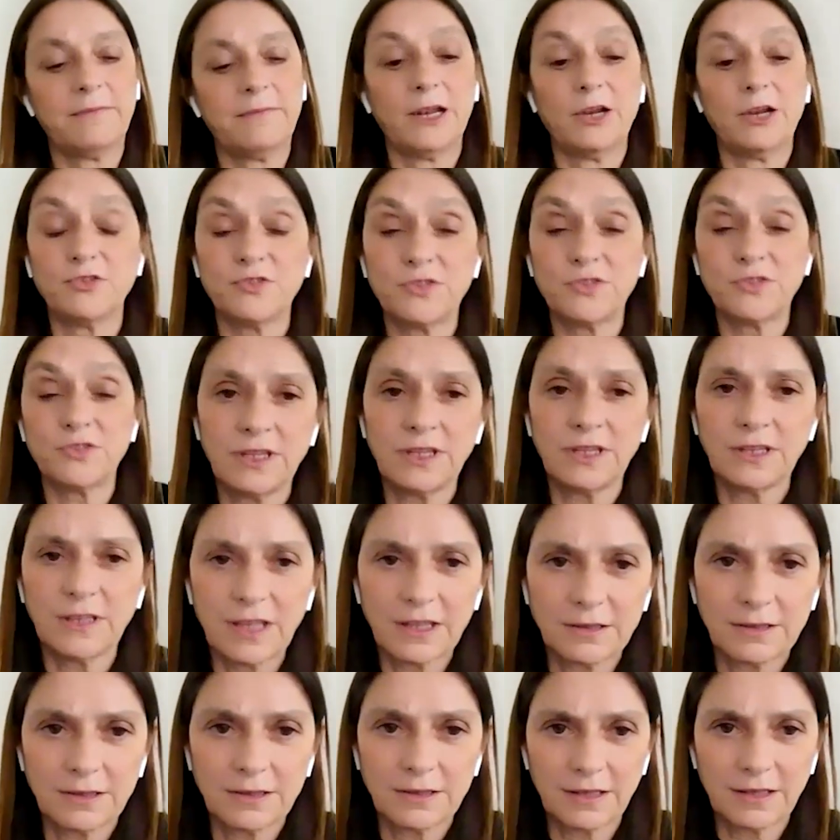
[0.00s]
velocity
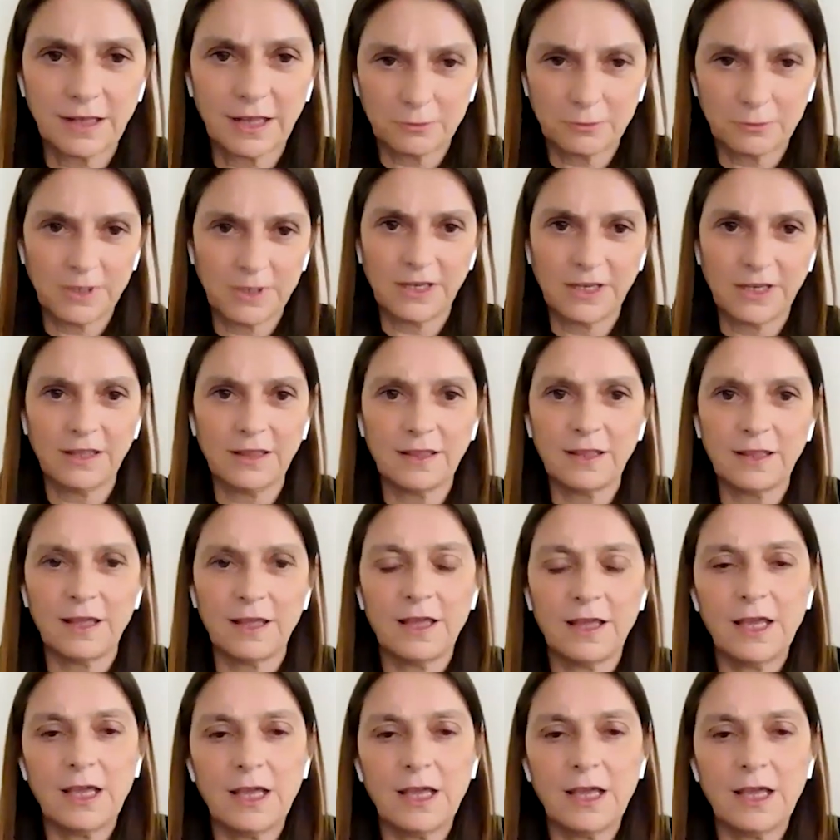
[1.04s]
that we need.